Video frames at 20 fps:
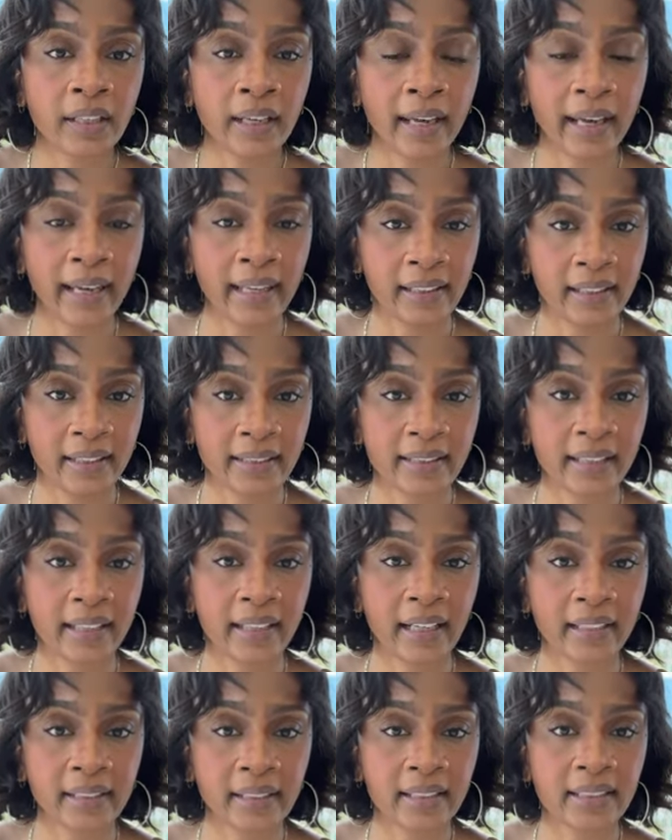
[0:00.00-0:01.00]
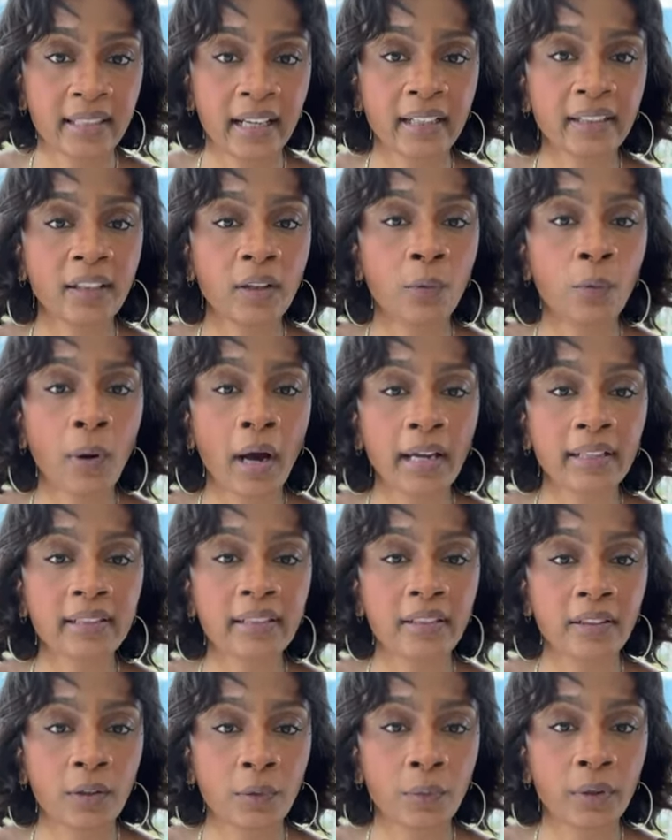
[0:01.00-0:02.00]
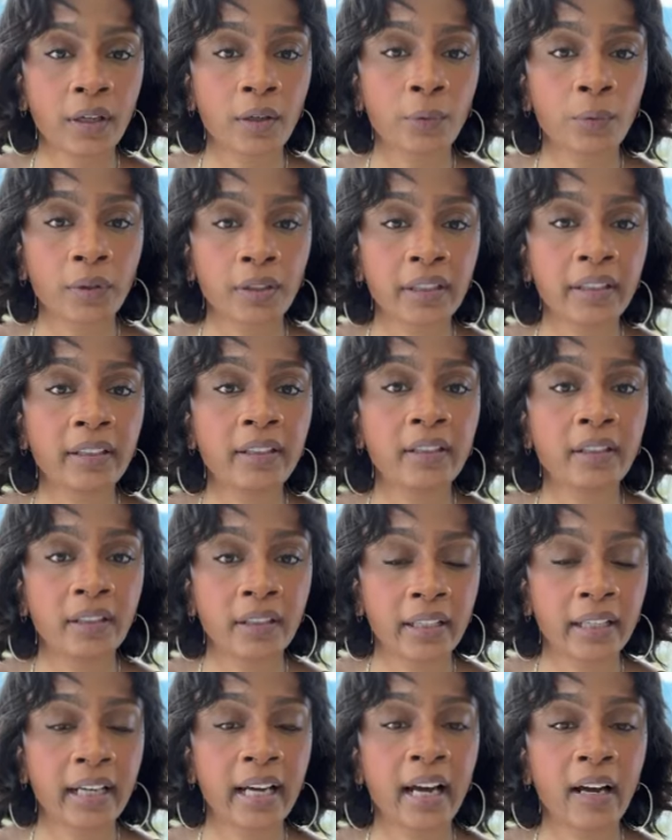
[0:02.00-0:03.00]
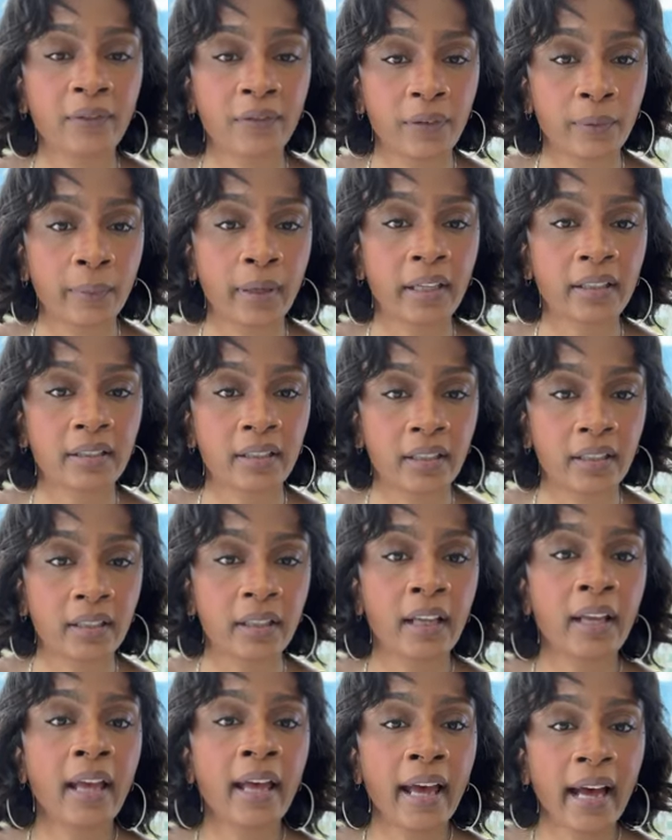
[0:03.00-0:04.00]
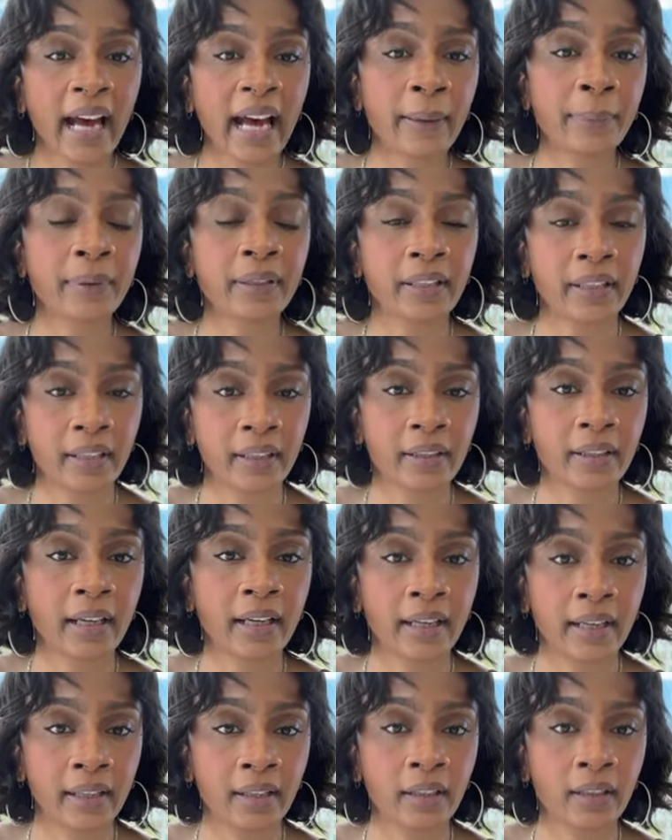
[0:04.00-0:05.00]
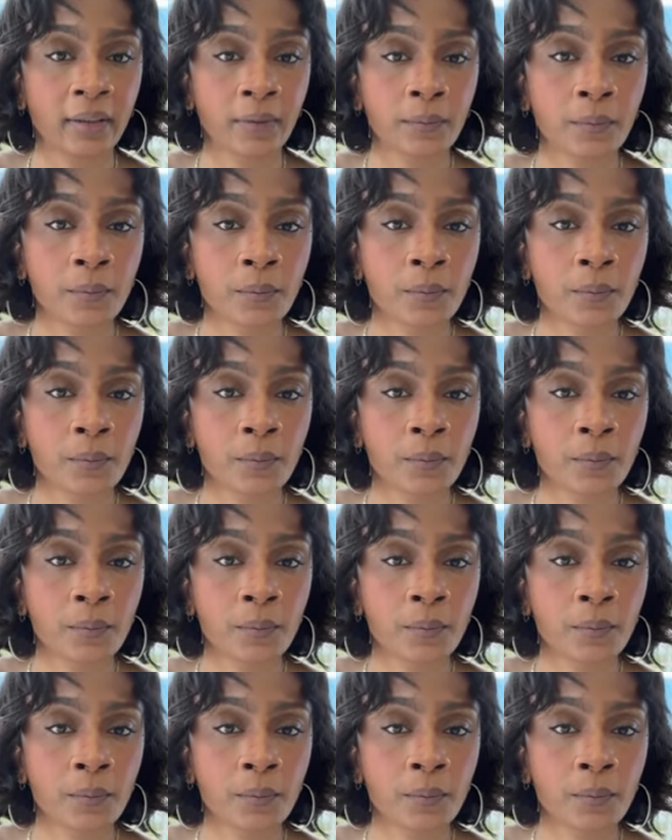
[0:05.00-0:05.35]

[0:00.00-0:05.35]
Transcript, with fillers: Haley said, I just got done watching the word really good and confirmation. Happy to hear that, Haley.